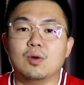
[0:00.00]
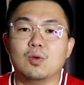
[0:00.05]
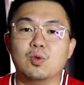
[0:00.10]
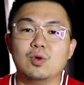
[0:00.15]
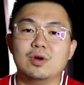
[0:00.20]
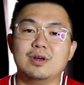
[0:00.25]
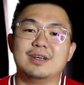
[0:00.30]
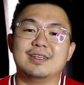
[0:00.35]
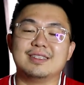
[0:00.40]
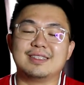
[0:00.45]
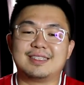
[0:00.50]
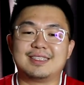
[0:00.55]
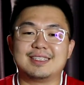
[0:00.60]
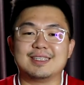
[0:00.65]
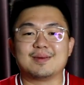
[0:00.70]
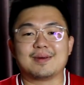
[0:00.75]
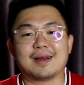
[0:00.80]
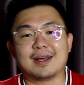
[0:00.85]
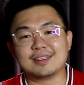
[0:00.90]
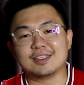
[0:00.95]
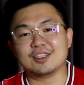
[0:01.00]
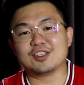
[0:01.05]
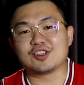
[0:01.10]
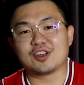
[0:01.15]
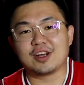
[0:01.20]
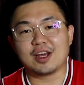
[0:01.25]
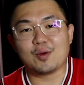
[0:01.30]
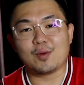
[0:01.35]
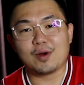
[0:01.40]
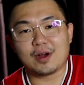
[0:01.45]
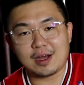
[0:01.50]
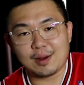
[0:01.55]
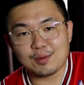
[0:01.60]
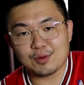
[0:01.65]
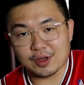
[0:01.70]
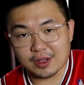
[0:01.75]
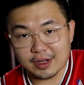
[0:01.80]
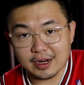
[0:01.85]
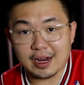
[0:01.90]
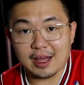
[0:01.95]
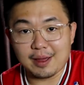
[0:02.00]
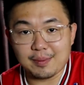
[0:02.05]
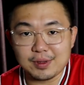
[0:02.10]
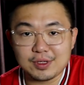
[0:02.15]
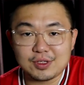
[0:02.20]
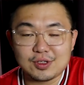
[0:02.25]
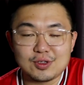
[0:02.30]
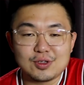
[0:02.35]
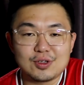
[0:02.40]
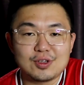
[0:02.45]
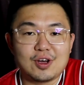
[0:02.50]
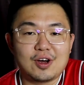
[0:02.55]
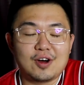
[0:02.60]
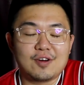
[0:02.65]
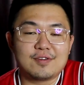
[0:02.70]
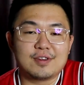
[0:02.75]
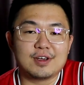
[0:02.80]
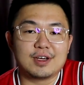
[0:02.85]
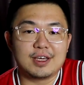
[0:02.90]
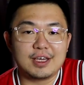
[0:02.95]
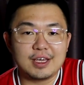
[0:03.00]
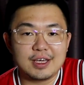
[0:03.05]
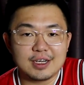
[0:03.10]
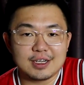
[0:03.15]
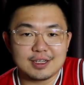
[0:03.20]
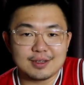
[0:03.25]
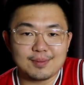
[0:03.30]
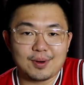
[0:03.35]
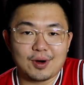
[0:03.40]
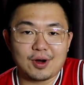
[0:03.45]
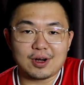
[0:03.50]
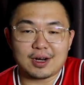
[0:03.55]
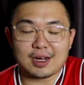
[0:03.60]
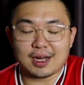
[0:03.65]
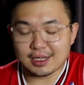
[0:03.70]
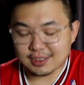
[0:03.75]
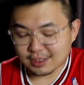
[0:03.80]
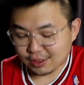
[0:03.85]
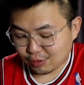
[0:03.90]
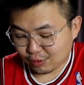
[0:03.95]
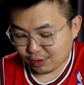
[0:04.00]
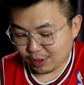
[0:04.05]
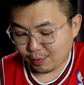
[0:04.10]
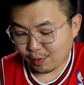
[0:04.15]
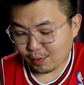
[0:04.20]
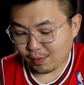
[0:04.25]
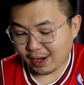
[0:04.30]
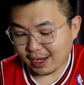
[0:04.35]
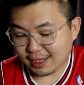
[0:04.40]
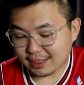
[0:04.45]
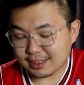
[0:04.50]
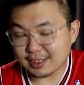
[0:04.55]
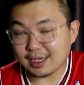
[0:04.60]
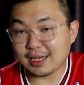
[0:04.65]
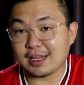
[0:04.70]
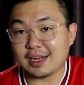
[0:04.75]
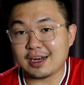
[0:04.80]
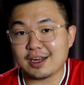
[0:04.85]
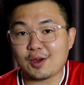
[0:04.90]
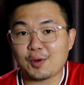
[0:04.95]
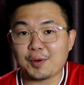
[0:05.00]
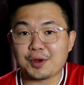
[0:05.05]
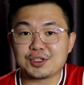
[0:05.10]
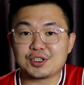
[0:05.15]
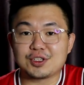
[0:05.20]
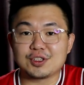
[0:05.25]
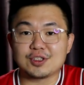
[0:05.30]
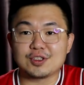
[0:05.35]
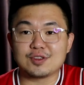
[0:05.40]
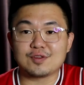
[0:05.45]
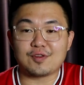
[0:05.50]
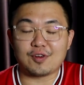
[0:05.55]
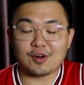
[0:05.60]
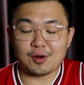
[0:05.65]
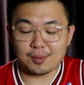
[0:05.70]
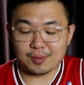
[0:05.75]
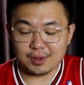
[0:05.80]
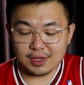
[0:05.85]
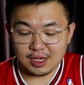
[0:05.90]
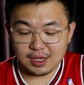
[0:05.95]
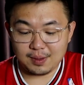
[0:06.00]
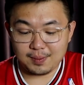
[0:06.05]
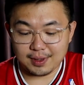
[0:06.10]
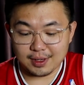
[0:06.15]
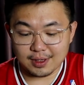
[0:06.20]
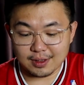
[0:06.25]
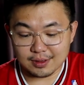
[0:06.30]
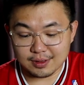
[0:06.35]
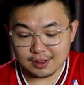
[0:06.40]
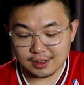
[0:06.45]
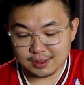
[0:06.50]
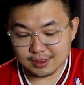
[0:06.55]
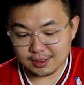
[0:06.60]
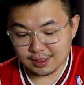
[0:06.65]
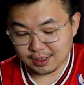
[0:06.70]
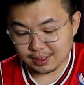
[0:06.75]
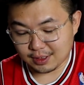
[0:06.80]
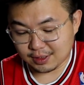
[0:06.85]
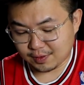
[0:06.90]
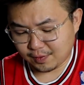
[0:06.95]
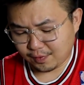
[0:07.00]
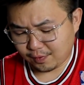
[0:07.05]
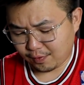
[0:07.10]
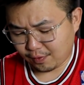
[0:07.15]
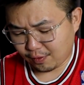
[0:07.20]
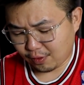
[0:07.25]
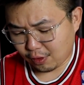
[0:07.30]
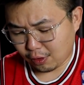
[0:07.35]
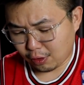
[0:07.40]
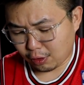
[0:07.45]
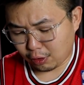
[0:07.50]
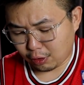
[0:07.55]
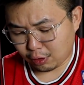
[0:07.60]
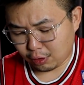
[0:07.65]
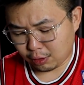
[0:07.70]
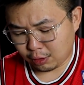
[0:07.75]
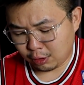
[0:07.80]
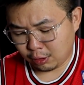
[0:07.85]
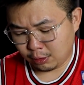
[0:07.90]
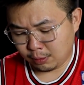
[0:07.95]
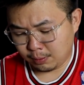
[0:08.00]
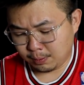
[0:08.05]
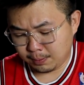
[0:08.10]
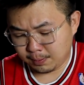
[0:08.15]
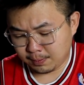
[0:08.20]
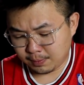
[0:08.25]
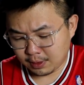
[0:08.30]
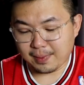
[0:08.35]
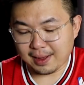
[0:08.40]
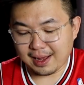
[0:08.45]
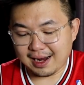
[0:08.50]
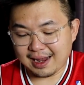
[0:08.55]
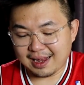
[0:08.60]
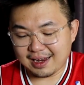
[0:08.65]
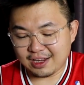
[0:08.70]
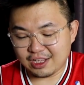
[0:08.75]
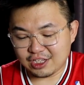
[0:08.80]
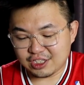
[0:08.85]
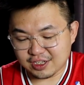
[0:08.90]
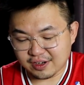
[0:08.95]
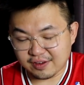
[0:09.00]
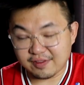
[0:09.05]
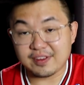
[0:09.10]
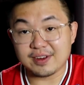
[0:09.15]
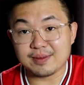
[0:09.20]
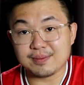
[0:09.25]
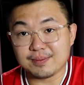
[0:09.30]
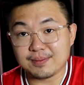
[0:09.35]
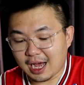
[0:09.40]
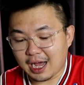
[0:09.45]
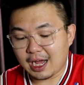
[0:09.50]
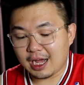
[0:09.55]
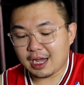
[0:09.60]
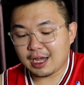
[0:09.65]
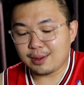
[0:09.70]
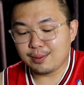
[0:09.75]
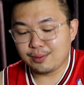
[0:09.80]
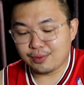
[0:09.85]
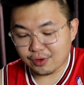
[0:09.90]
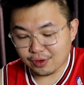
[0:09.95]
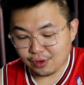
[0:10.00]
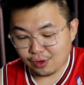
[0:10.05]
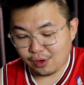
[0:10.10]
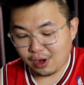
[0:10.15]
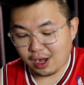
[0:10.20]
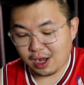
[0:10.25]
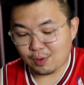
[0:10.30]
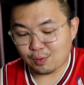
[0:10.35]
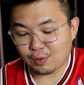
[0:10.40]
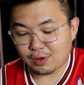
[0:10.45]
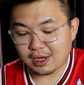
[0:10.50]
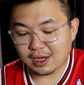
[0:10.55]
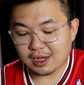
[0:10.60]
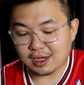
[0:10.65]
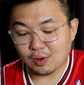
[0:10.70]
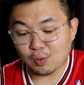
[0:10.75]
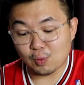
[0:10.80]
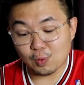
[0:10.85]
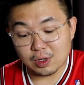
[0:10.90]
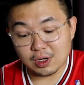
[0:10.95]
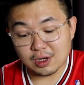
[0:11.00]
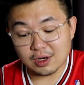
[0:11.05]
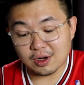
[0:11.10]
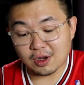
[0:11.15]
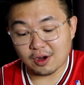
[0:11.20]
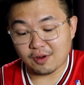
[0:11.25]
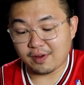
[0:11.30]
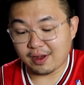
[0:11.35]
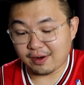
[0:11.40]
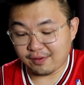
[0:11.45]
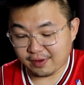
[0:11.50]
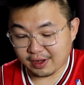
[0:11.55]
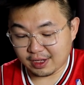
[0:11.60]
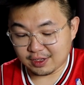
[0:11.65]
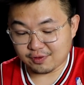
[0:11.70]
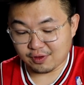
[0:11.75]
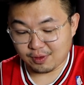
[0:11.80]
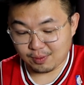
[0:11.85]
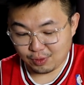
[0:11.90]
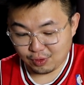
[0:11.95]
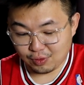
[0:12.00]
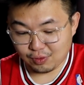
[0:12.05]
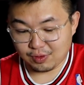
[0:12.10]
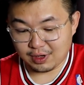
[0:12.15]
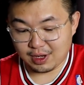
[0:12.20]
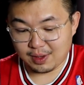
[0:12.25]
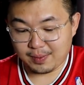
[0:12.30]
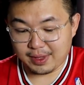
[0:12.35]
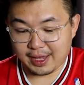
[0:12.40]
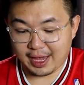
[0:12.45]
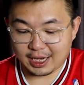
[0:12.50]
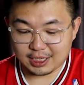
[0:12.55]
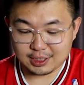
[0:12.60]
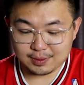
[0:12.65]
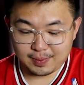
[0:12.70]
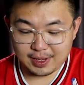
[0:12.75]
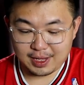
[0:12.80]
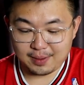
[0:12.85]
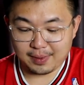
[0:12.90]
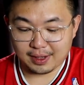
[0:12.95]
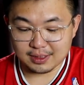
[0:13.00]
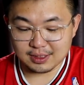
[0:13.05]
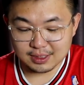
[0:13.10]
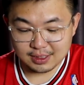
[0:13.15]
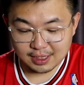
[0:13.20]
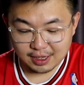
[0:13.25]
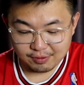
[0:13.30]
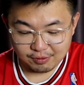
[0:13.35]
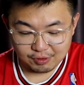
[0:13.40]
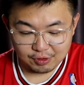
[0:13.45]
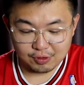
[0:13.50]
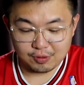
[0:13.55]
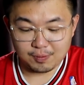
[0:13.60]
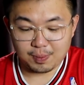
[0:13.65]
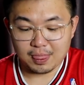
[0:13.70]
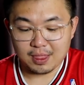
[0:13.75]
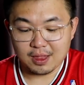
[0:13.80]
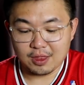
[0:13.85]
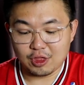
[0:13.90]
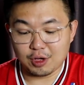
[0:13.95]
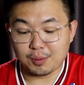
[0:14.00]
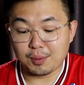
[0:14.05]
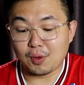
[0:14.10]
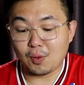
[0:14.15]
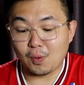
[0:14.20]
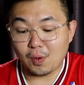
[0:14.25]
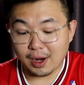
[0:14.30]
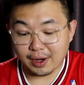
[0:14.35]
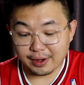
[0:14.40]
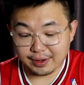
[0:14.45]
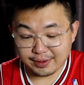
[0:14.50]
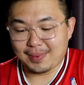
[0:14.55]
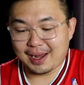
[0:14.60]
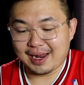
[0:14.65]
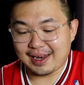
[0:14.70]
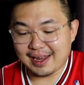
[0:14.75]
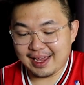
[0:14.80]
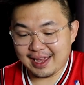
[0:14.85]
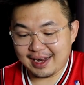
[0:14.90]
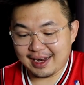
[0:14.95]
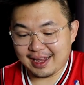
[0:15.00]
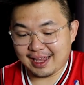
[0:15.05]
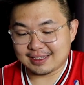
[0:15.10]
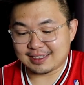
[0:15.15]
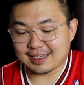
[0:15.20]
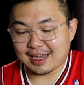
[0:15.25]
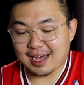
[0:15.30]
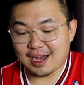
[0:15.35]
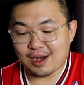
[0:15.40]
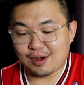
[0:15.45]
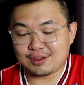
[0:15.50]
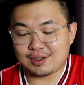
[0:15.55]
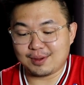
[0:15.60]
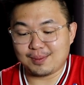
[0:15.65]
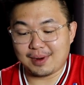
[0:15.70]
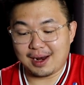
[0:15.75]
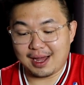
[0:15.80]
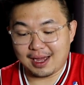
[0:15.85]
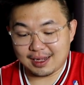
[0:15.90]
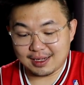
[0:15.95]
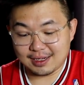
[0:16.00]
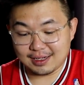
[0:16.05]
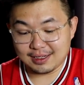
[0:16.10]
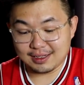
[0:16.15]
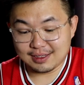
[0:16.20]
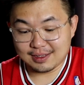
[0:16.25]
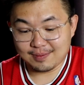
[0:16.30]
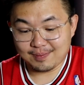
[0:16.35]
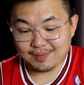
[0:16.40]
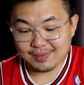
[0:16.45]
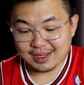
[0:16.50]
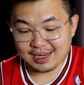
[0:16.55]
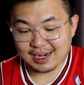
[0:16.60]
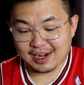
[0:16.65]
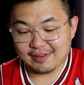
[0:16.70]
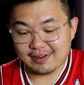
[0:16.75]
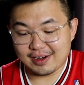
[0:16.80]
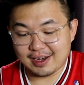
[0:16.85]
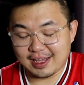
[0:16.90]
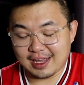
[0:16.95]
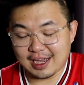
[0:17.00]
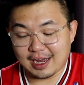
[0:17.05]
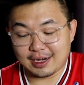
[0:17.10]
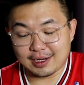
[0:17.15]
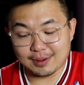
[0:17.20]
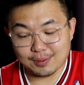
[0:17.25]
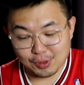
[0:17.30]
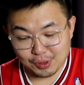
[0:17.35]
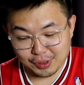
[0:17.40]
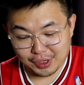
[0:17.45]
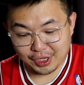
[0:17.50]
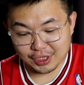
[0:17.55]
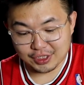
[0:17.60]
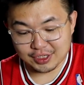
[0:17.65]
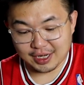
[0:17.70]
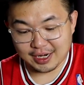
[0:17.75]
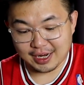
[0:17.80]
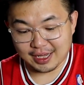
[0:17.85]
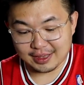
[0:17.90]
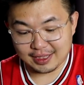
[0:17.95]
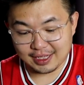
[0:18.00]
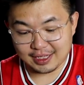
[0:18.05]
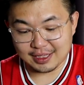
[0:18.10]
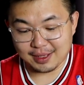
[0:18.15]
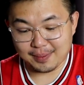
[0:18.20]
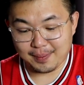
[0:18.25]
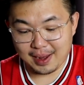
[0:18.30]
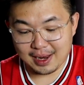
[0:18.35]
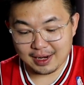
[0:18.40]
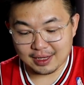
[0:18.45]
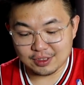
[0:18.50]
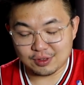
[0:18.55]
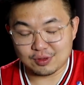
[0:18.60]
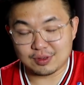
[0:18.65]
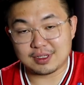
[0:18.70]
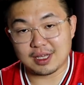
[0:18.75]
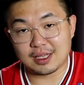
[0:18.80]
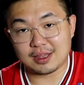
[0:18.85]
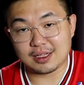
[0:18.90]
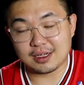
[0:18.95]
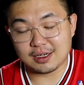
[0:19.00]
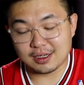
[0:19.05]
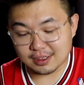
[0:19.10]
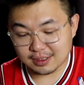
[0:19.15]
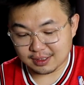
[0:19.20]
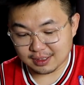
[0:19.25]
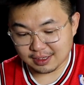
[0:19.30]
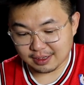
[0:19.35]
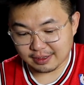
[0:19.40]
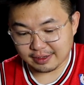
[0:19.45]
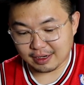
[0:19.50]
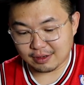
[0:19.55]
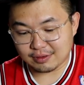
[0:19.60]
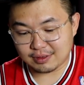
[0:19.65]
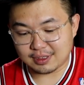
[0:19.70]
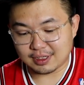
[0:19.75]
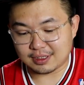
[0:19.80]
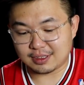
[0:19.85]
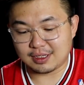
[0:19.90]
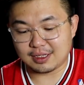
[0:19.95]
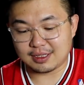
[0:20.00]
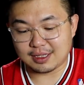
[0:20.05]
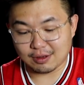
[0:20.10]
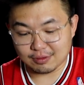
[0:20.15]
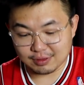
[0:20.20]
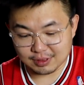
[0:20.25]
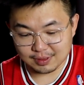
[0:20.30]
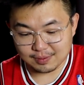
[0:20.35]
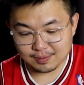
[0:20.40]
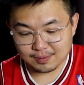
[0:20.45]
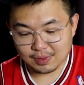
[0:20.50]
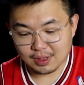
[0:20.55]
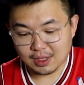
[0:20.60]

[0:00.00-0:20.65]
What's up guys, this is Sean and welcome to another episode of the iherng podcast, and today we will answer another question from email. This is from Palani Chelvam. Hi bro, I would like a word of advice from you. Let me explain my scenario. Number 1, my dad has a house in Malacca currently under mortgage, and I think the balance to settle is around 60,000.